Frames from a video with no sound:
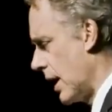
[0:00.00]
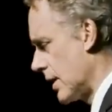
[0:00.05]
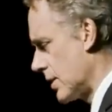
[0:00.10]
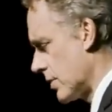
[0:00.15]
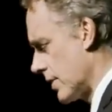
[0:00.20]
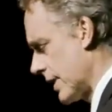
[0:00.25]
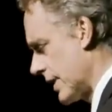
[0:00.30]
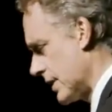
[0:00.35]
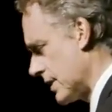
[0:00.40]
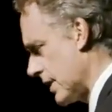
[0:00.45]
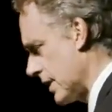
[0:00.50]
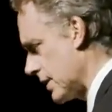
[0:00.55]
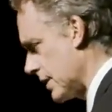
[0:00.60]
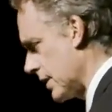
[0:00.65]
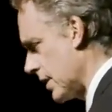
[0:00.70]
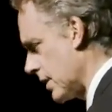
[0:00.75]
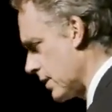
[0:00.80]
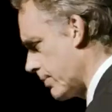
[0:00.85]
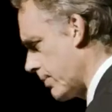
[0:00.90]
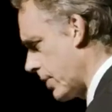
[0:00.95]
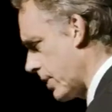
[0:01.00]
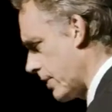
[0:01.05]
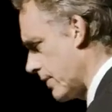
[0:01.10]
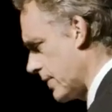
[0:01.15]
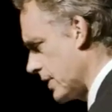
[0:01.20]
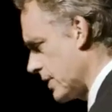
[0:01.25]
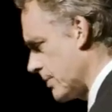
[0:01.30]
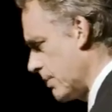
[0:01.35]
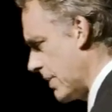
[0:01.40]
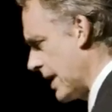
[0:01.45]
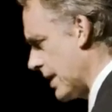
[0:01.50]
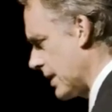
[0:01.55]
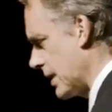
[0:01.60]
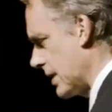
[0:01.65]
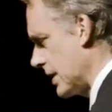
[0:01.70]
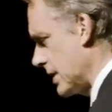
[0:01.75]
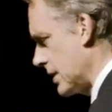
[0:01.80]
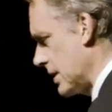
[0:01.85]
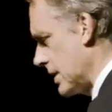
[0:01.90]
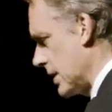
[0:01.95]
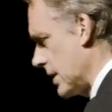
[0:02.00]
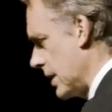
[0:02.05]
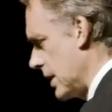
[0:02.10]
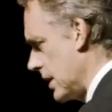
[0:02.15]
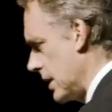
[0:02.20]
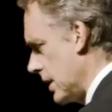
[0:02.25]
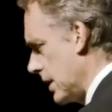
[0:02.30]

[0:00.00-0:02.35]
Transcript: So I guess that's another part of this method is that,